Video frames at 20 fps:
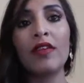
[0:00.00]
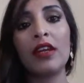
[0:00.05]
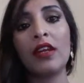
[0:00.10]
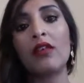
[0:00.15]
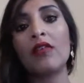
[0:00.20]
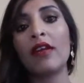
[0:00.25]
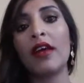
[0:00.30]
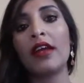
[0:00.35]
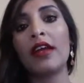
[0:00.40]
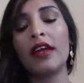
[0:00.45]

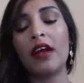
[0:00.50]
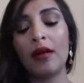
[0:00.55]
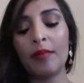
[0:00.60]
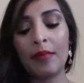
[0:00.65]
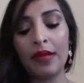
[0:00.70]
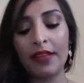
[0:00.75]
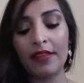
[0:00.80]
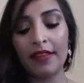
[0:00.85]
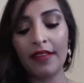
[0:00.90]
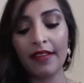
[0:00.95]
really great. I
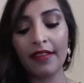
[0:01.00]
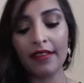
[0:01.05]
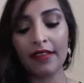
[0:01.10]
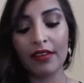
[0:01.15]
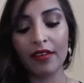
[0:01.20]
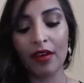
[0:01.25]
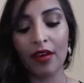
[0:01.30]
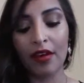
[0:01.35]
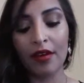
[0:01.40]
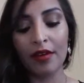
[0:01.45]
mean,
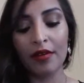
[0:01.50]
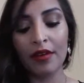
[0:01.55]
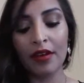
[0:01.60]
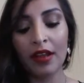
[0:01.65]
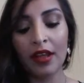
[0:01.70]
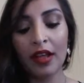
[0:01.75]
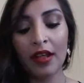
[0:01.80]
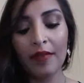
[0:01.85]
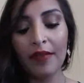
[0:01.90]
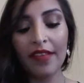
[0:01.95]
this
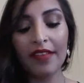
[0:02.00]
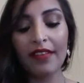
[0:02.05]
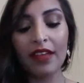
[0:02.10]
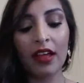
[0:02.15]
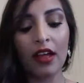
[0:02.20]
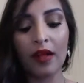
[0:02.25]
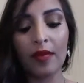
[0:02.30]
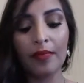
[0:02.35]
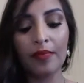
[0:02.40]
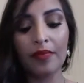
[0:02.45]
tone, this